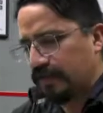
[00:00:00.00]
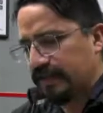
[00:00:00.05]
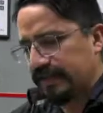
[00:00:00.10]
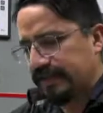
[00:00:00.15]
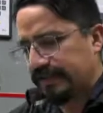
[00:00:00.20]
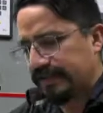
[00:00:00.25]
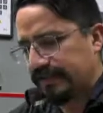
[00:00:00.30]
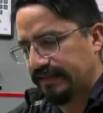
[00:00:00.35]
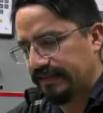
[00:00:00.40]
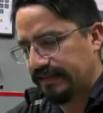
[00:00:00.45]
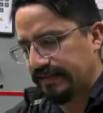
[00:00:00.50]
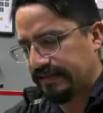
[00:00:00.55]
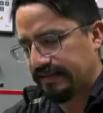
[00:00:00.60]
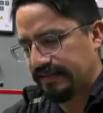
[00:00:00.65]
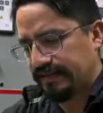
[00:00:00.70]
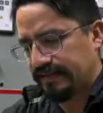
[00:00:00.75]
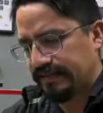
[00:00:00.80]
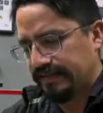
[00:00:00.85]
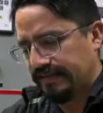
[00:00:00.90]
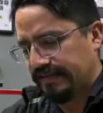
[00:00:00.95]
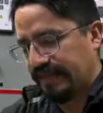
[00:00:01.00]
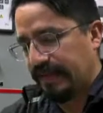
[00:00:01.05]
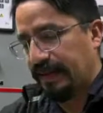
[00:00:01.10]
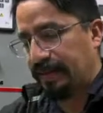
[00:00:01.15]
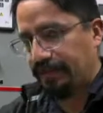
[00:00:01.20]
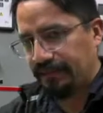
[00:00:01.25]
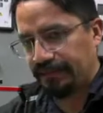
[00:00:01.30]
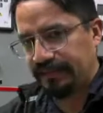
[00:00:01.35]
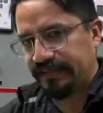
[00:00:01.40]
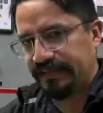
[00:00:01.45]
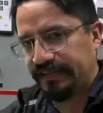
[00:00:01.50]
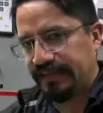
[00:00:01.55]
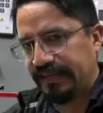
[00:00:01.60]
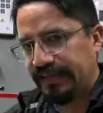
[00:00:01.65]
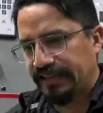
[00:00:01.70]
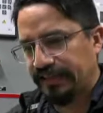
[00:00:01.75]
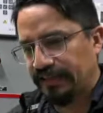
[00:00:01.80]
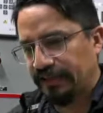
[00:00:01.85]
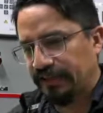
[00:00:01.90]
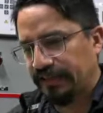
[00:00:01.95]
the same
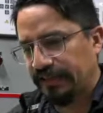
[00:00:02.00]
presentation.